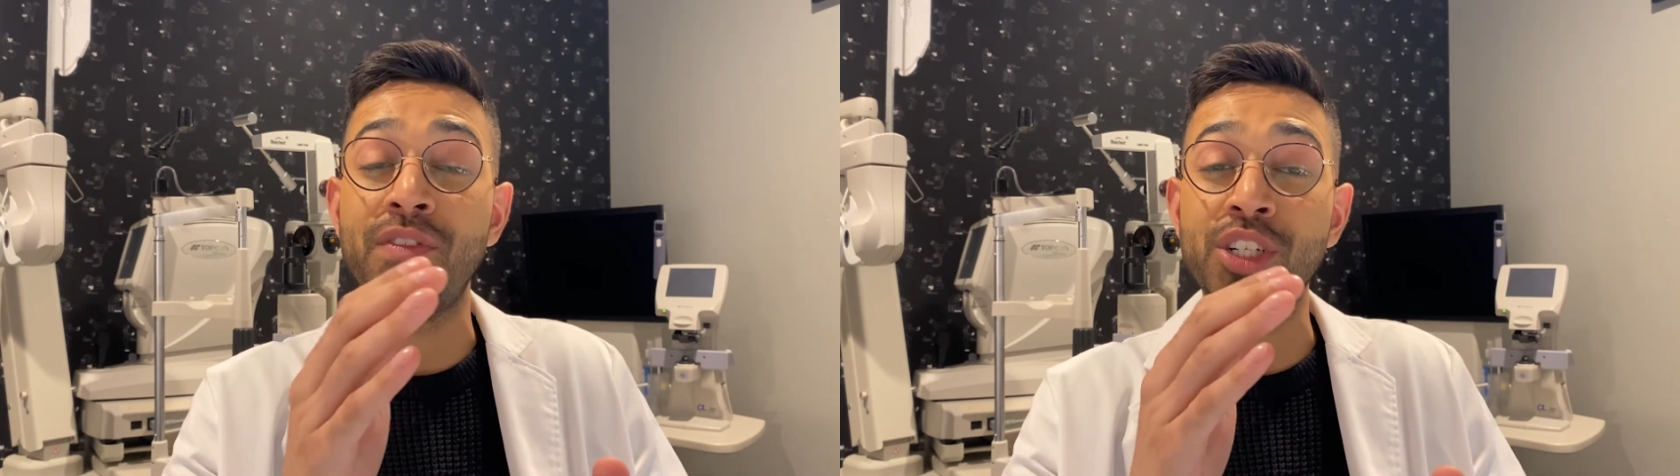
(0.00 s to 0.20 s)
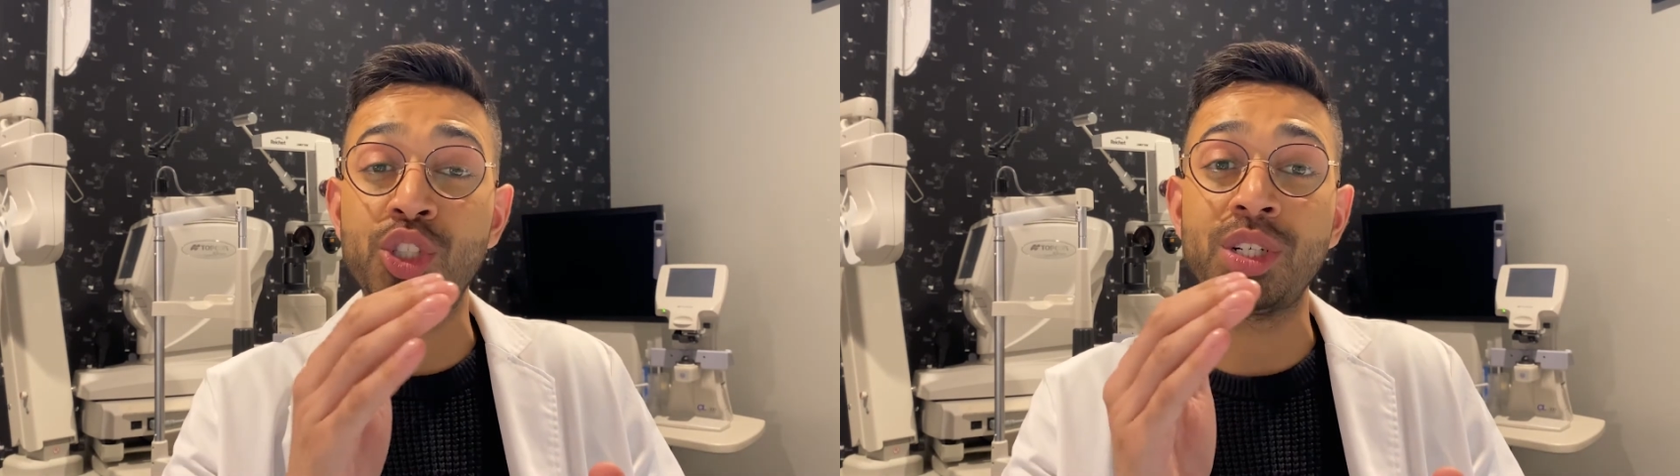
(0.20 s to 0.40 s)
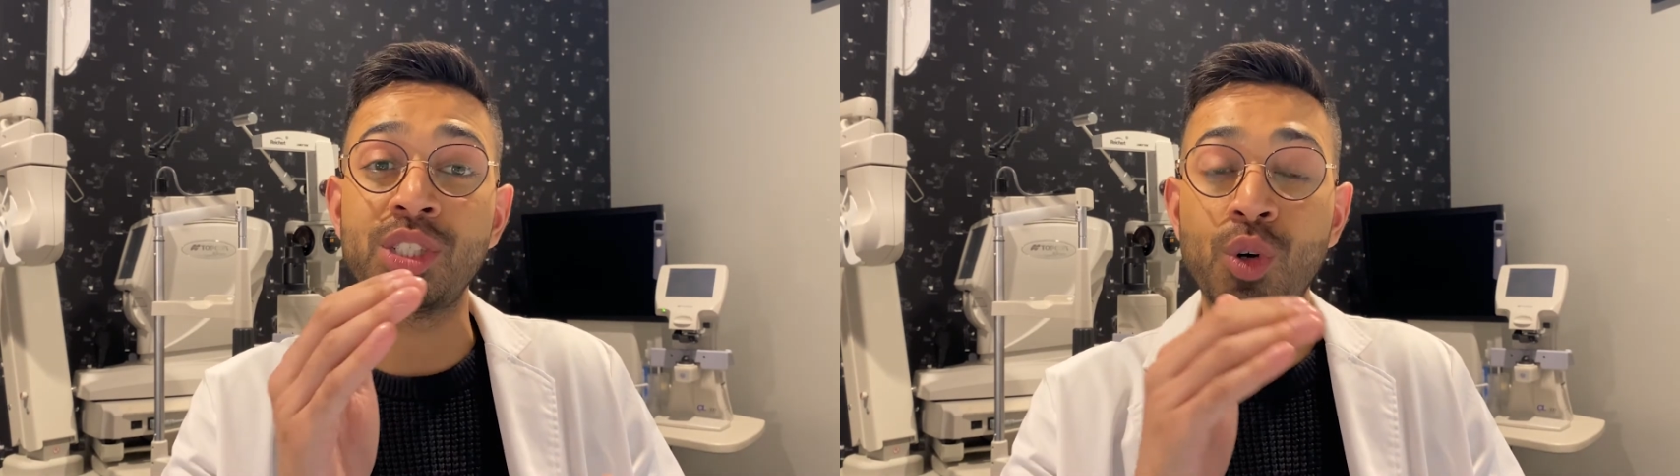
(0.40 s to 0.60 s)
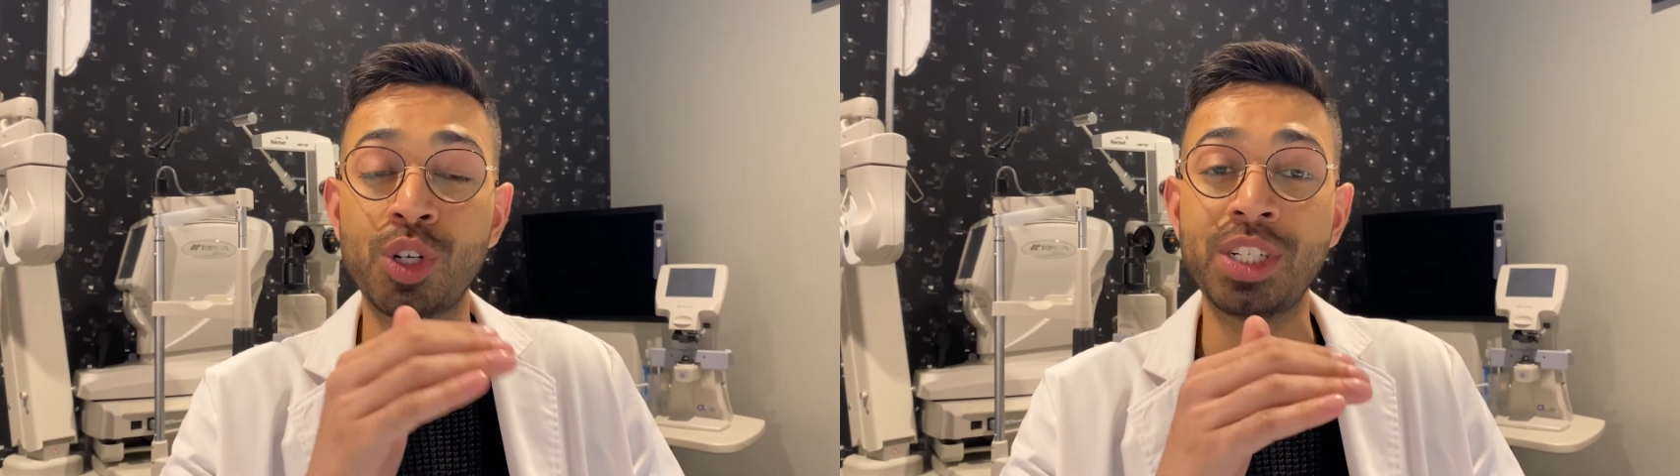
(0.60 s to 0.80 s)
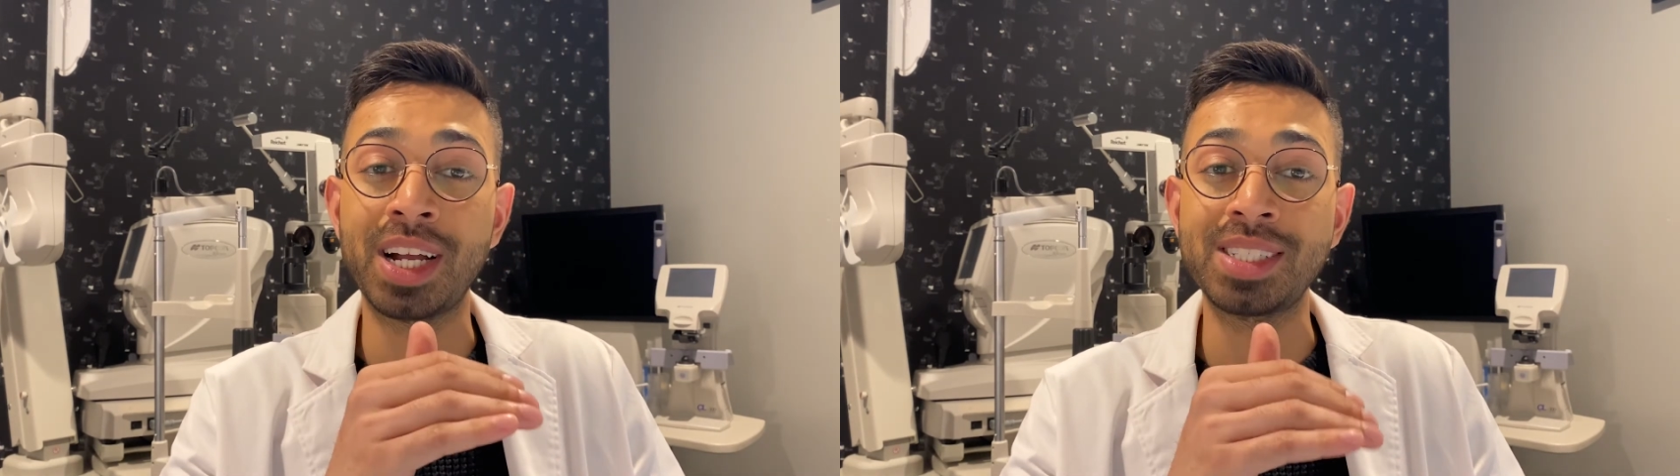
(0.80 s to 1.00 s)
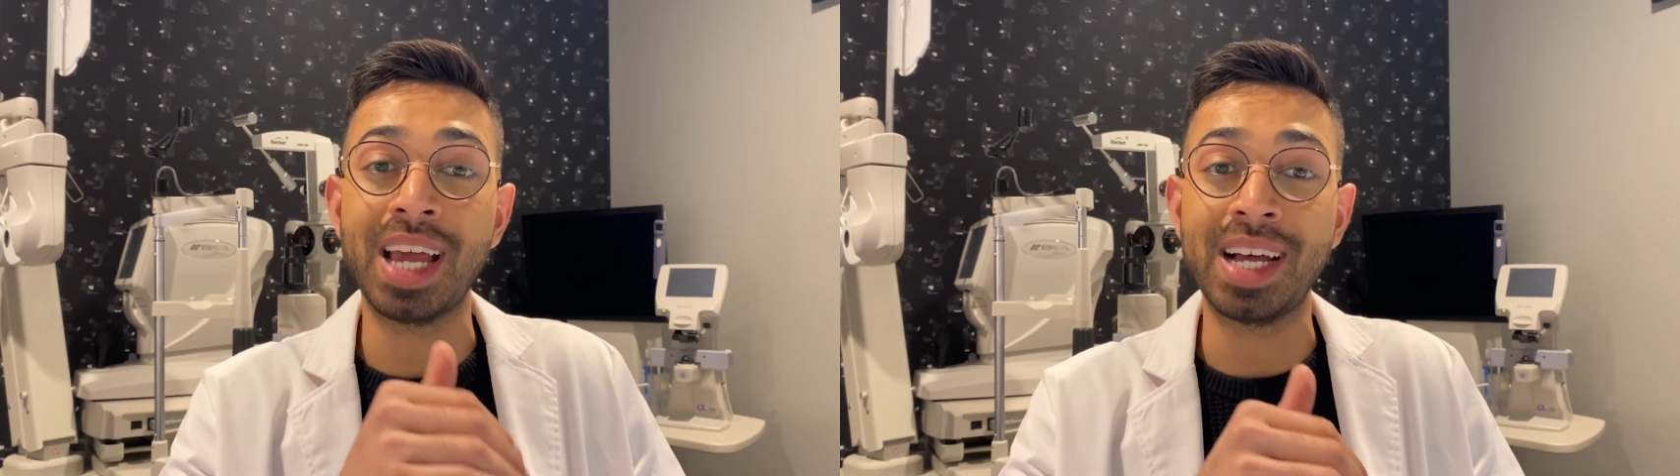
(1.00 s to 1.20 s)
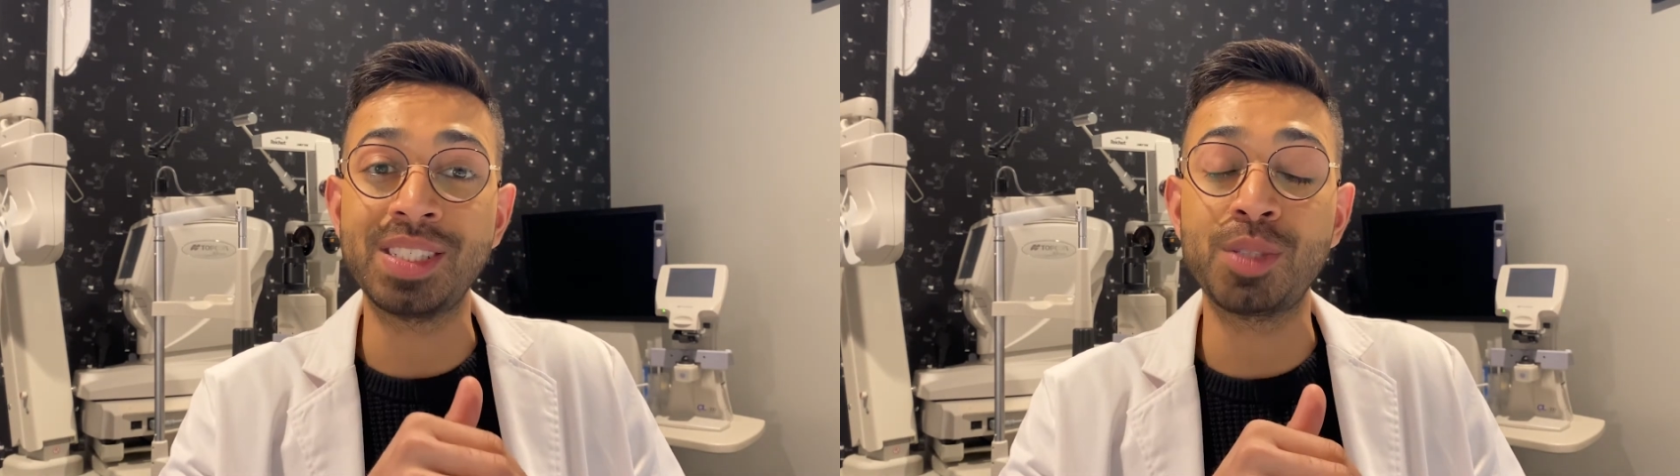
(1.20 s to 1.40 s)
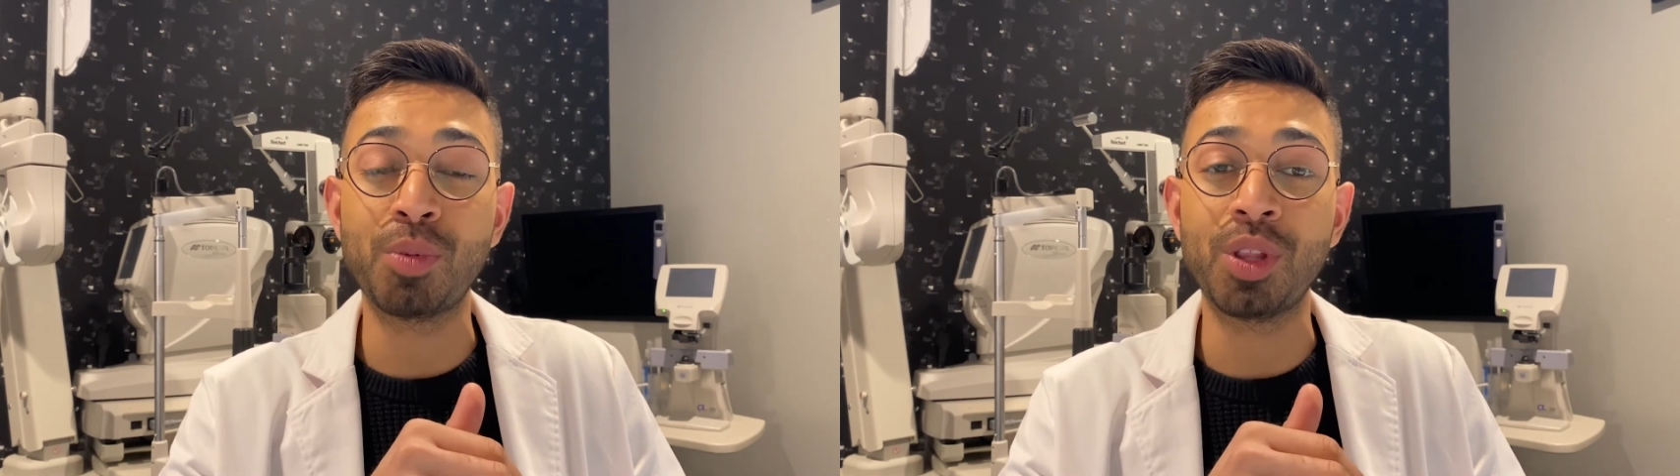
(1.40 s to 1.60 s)
vitreous cortex, as
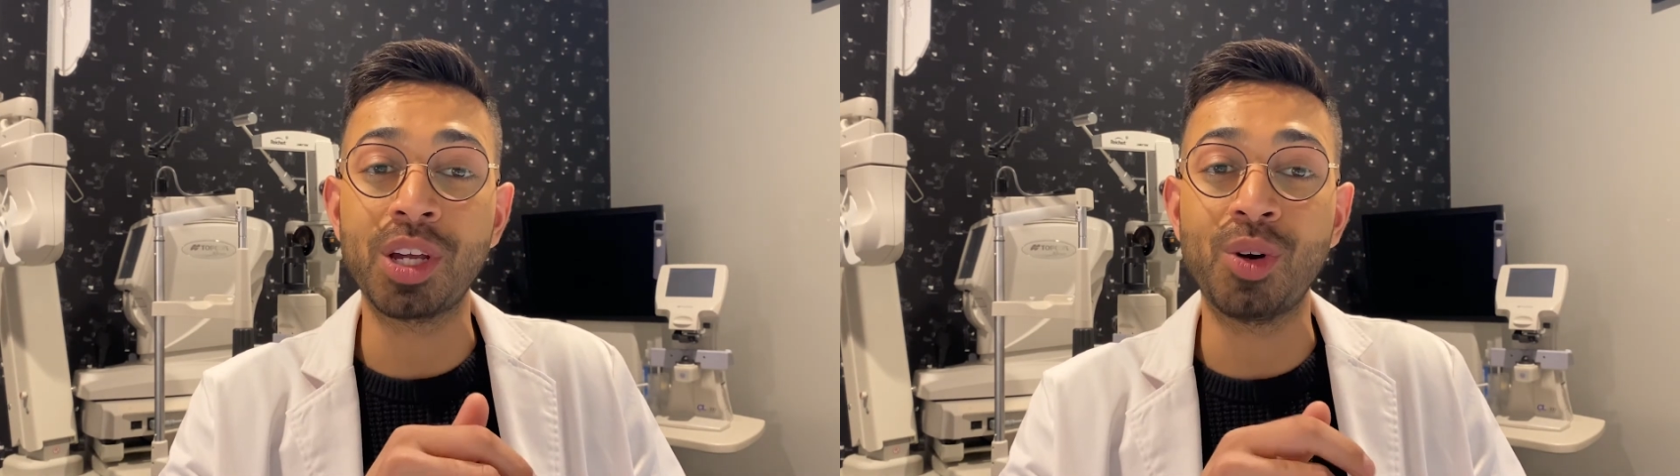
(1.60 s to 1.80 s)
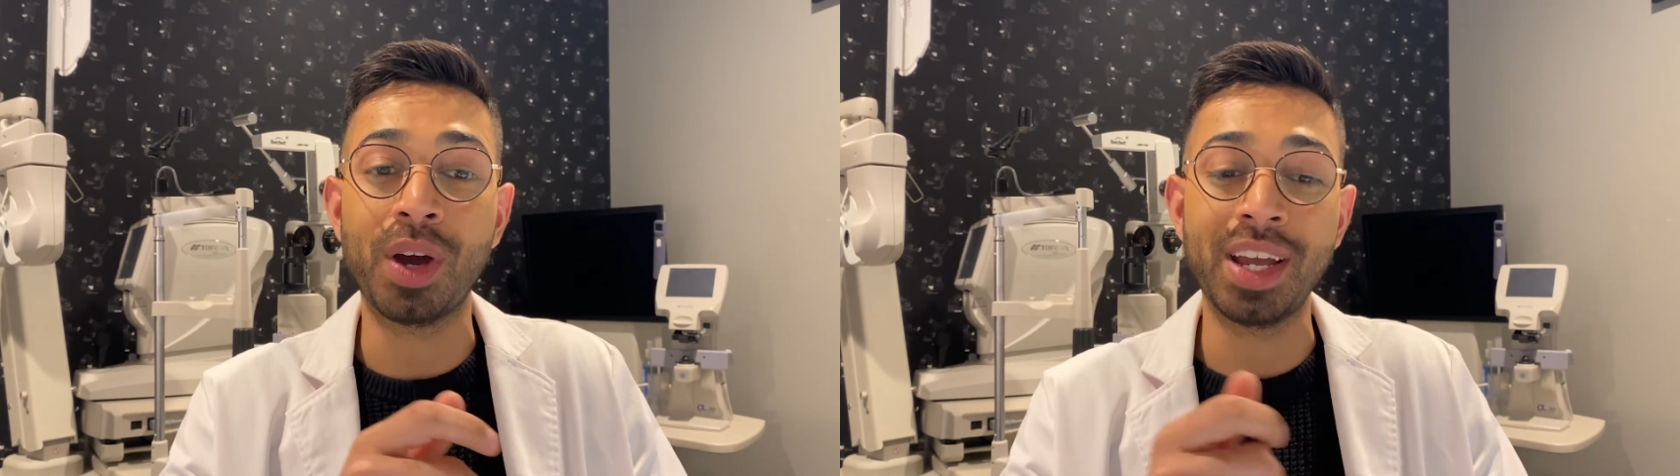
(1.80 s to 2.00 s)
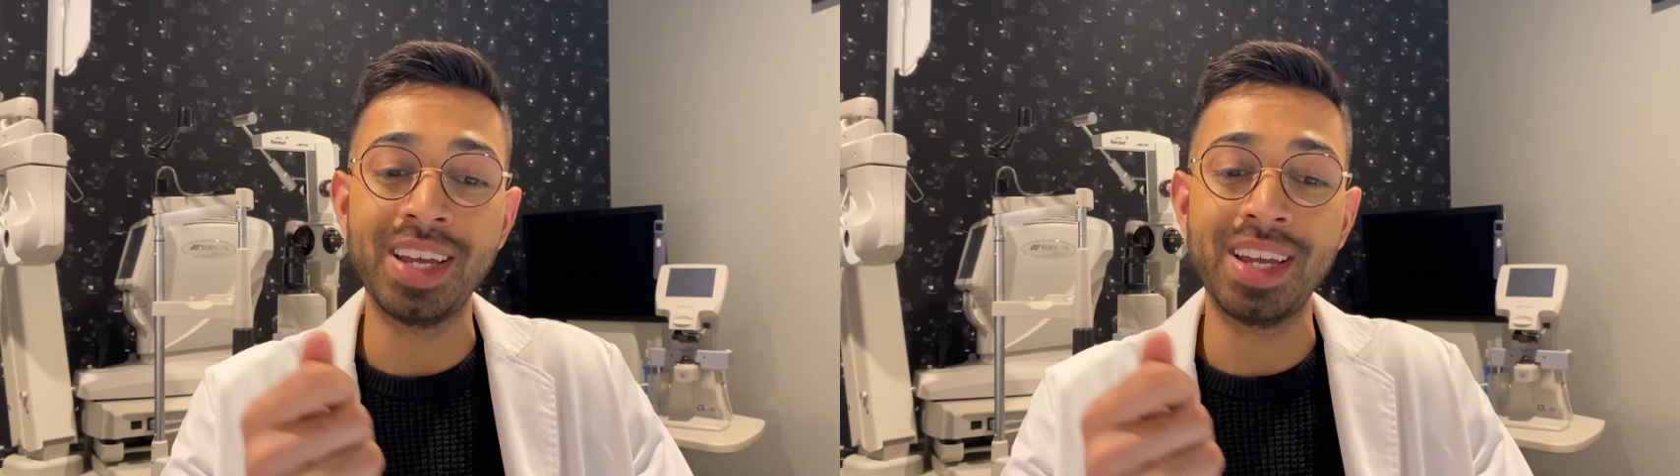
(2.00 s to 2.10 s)
it's pulling away,